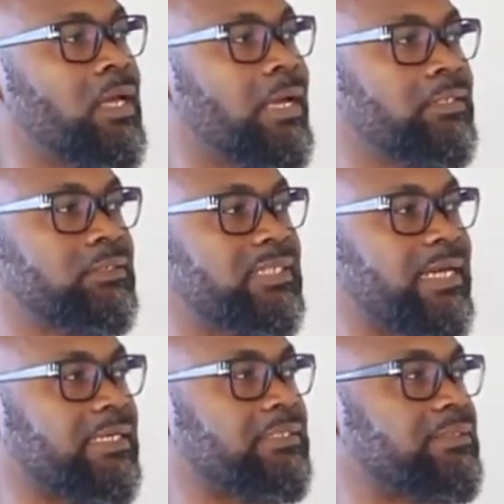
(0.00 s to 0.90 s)
And these
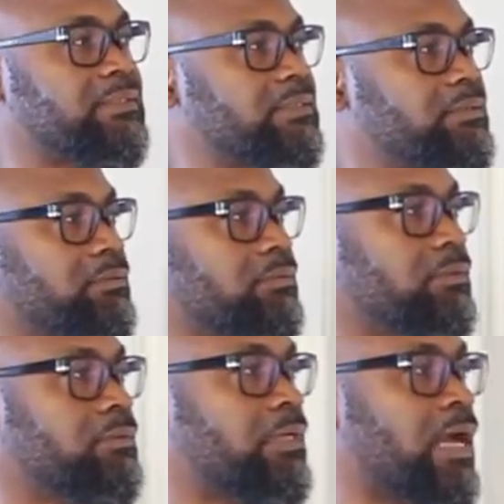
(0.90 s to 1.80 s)
guys,
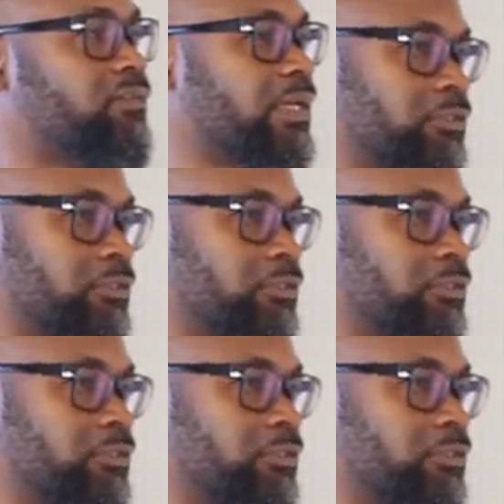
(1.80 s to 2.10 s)
after